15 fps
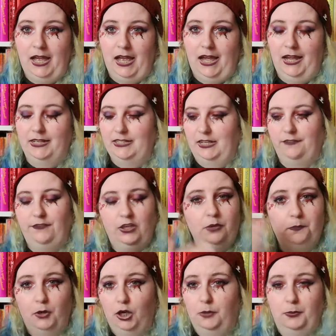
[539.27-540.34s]
And if you
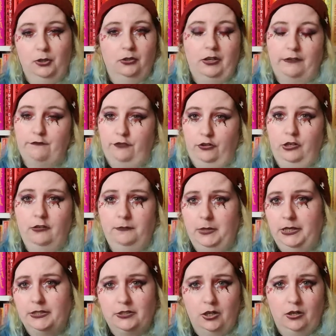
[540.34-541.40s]
put a book in front of
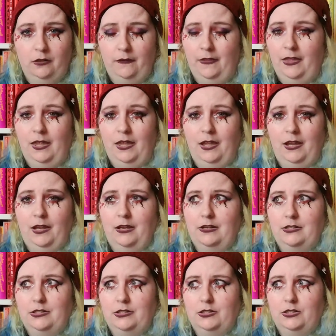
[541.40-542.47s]
me and
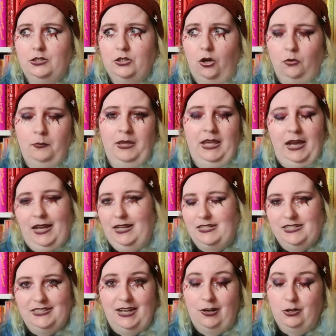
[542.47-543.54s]
told me I had
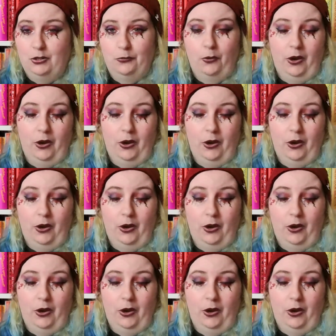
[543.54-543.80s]
to tell you